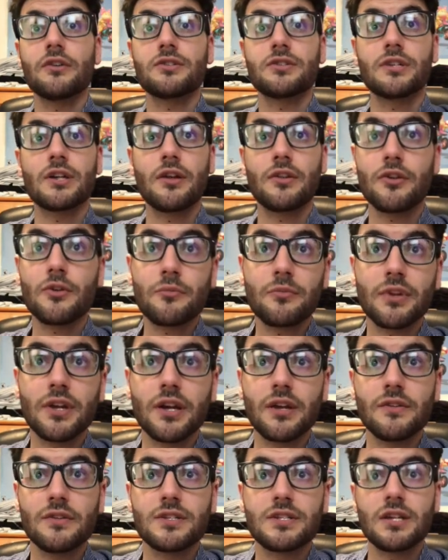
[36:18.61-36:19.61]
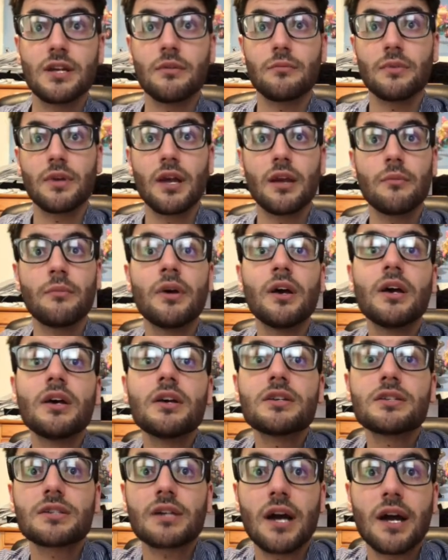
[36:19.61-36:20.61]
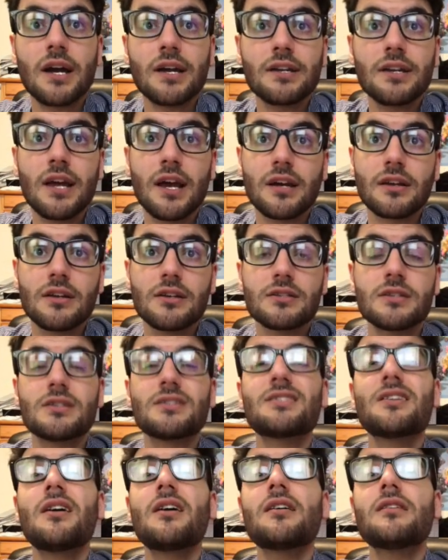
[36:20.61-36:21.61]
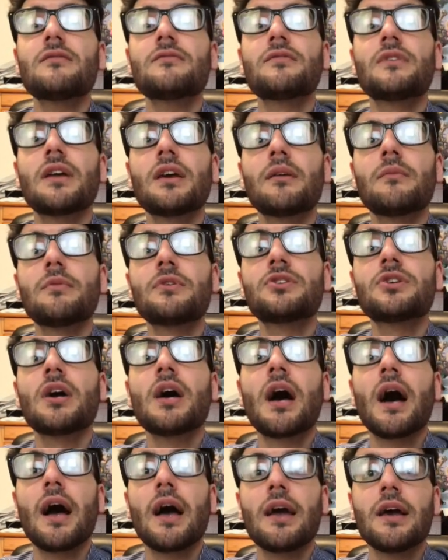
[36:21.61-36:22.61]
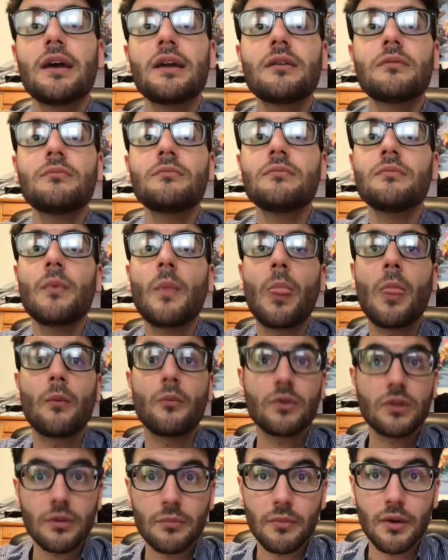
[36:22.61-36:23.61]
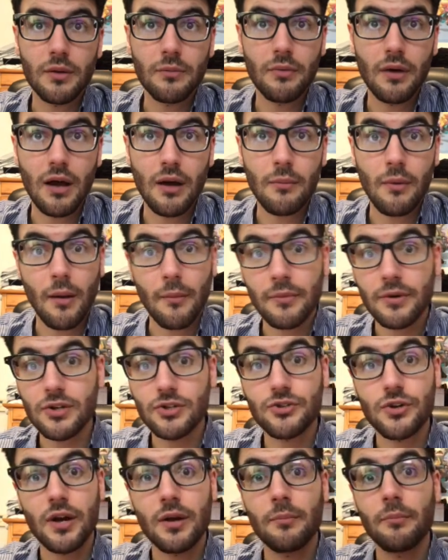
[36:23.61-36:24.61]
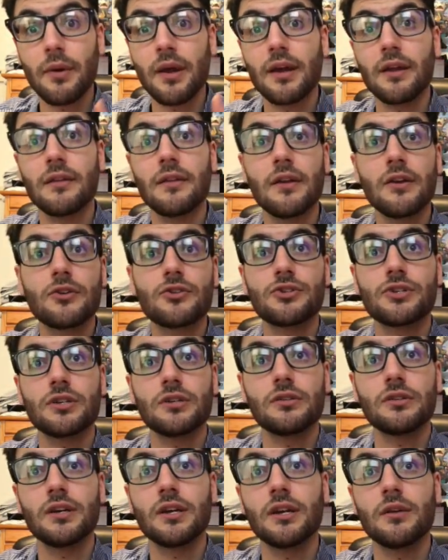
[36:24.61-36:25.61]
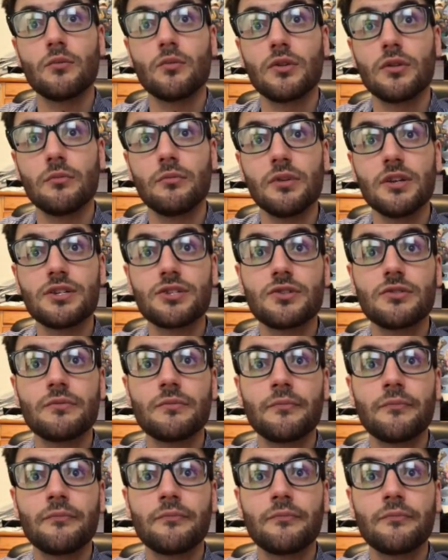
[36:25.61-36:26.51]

So now they're playing the same game. Sky Attack does a ton of damage. I hit them with the Mud Bomb. I'm going to try to bait their shield to hit them with a Blizzard.